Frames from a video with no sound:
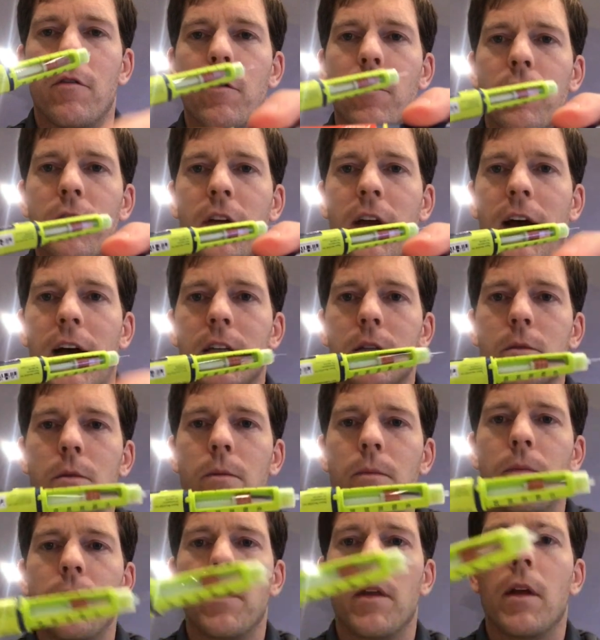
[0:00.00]
for Fiasp,
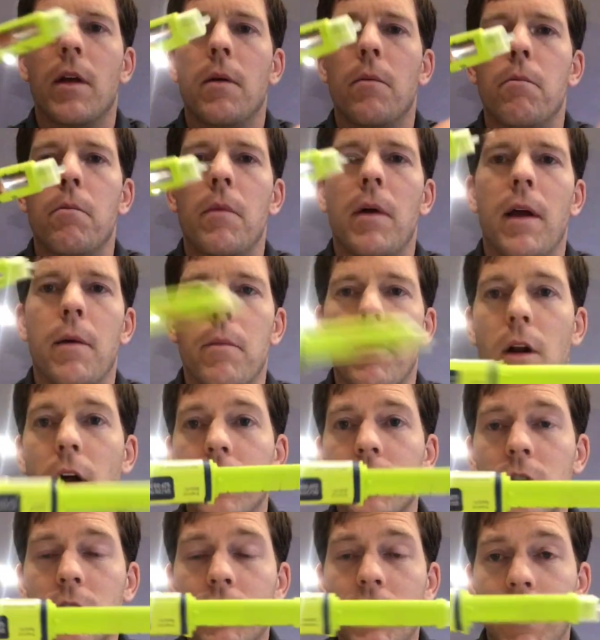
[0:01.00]
but
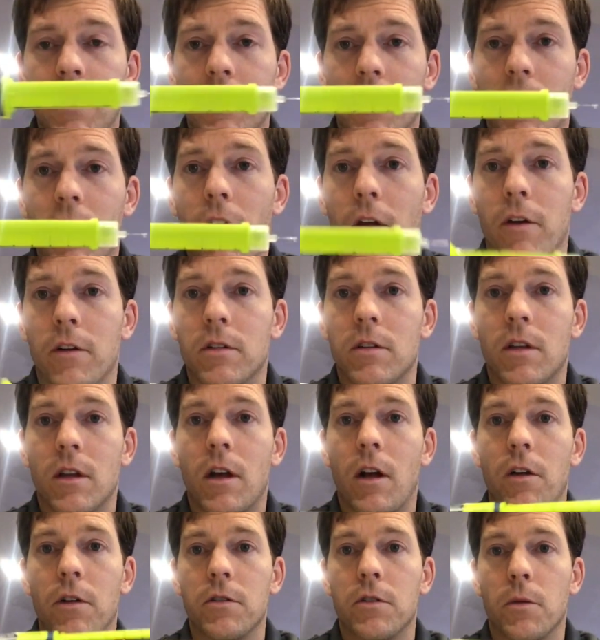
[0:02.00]
also change the colors. The
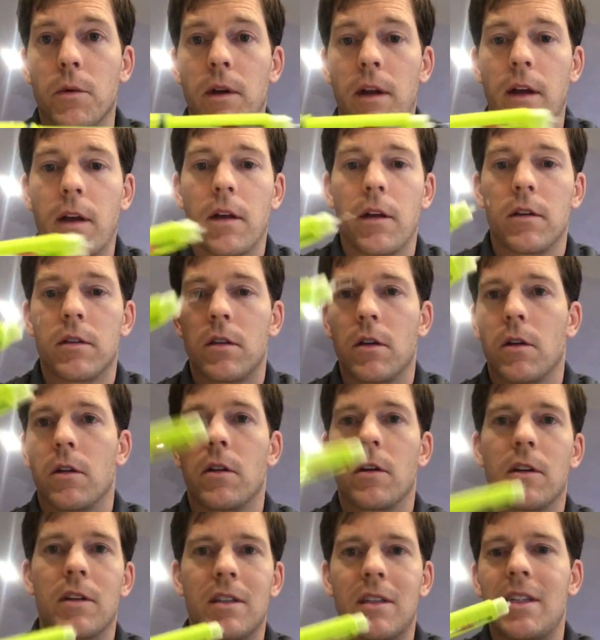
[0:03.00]
colors are ridiculous. They're
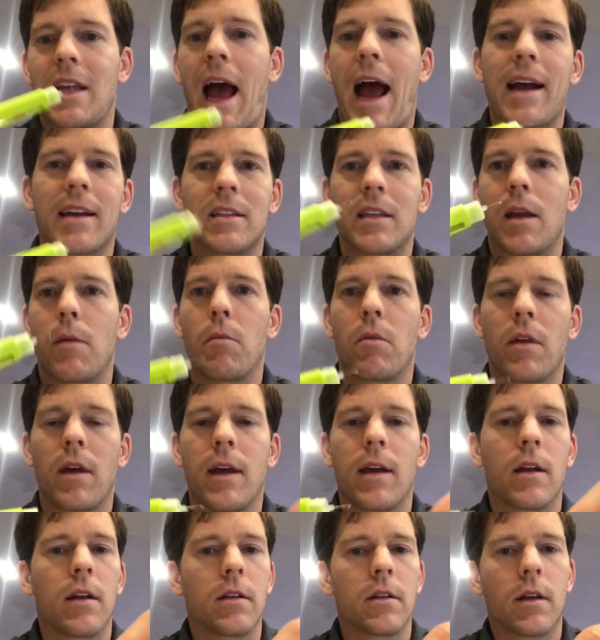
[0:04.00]
the exact same
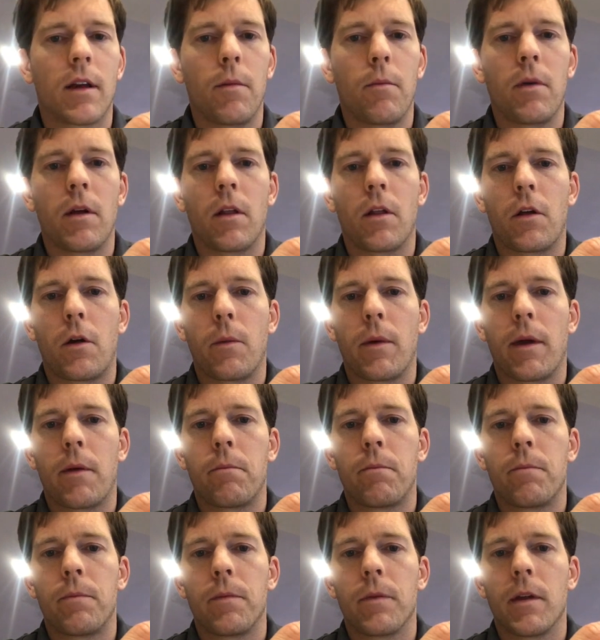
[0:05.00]
thing, and it can be a little bit
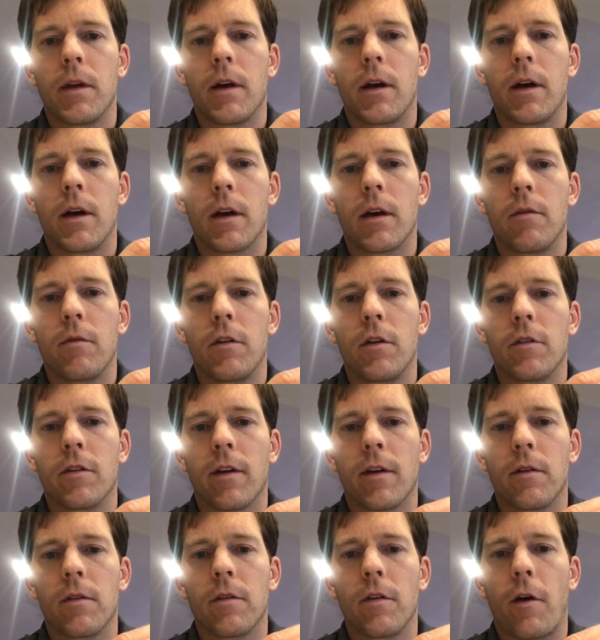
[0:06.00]

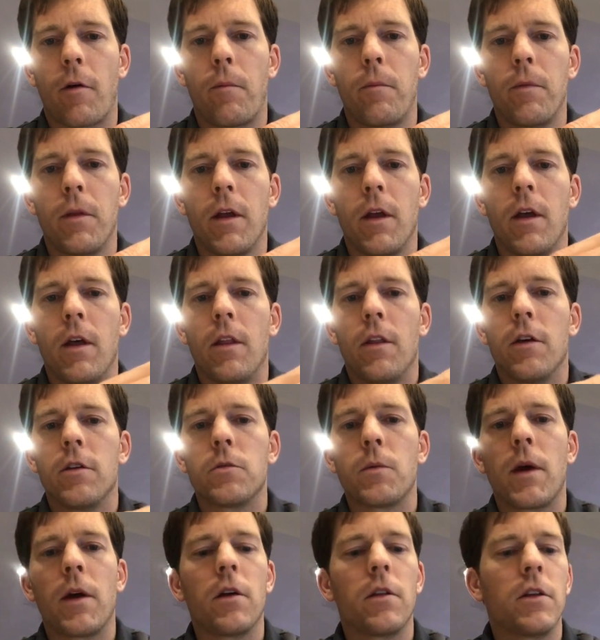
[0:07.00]
confusing. So
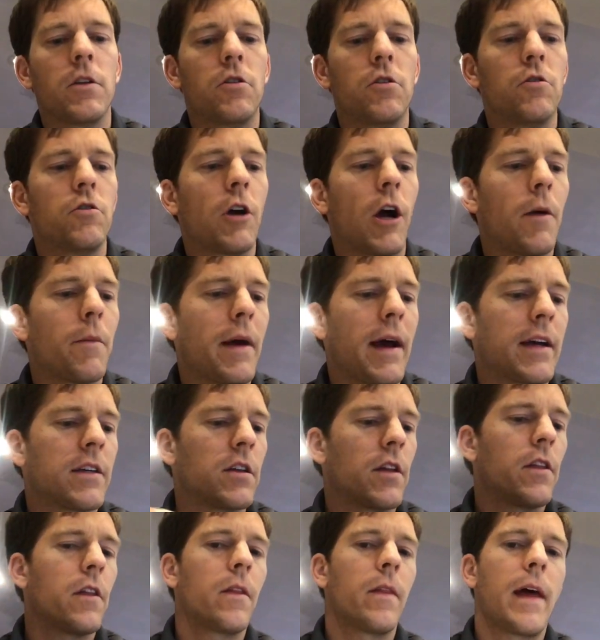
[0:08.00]
those are my only 2
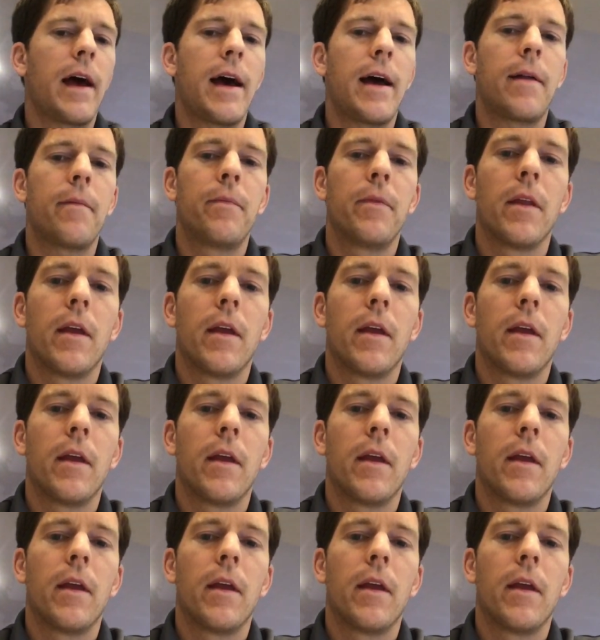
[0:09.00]
drawbacks. Other than that,